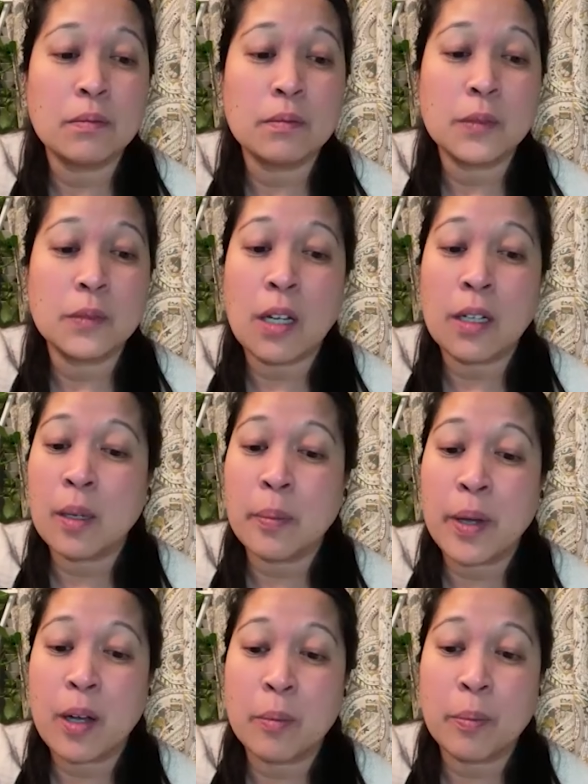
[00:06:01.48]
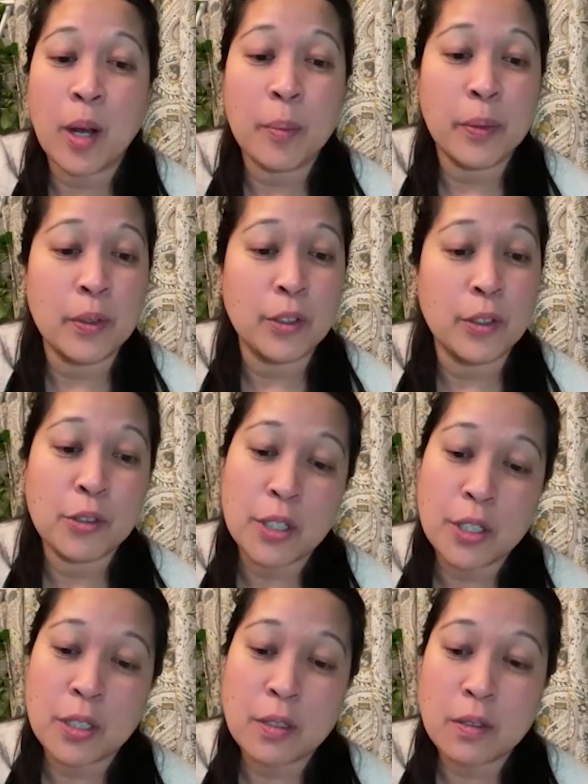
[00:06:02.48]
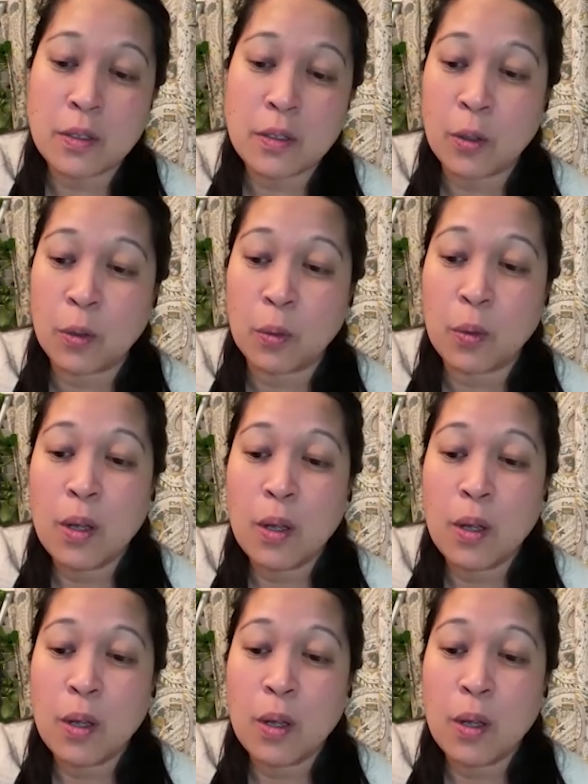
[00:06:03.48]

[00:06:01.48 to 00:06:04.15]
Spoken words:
talking about proper nutrition. So,